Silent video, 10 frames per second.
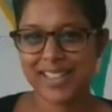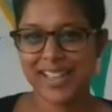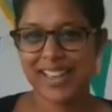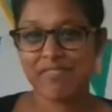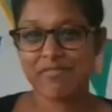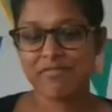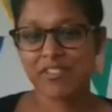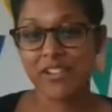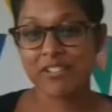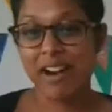For
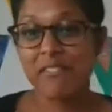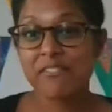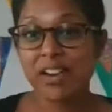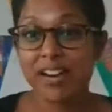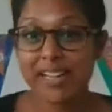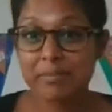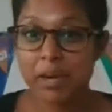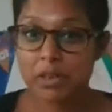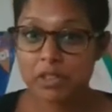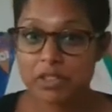our fine
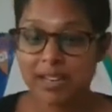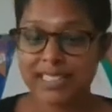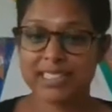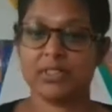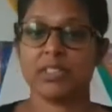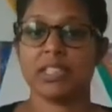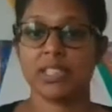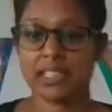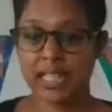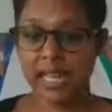motor activity
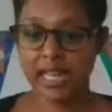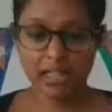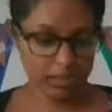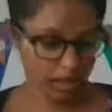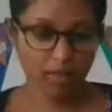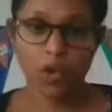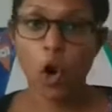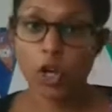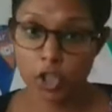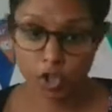today, I've got a
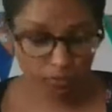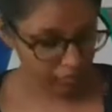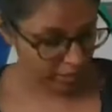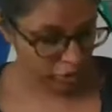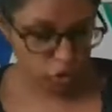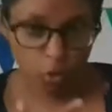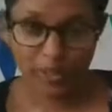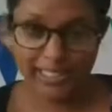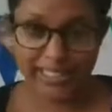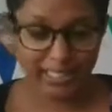new friend joining
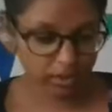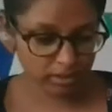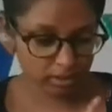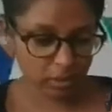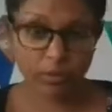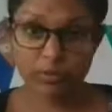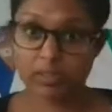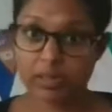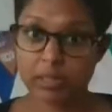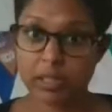us with some
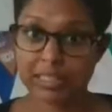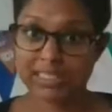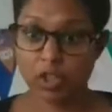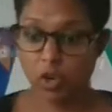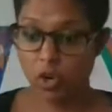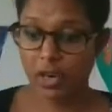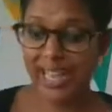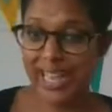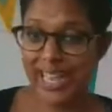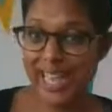nice long
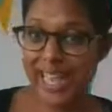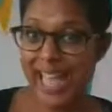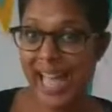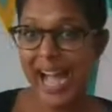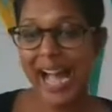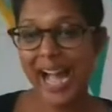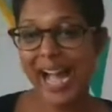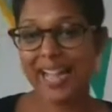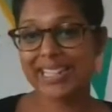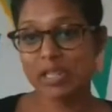hair,
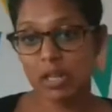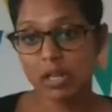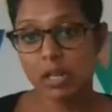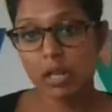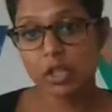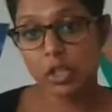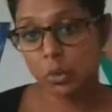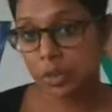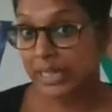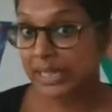and you will
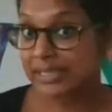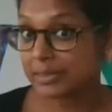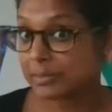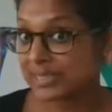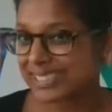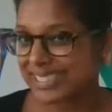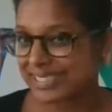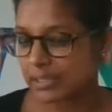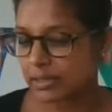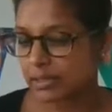need some
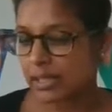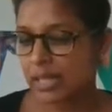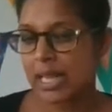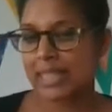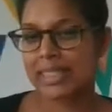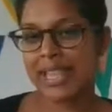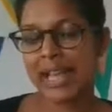scissors. Now,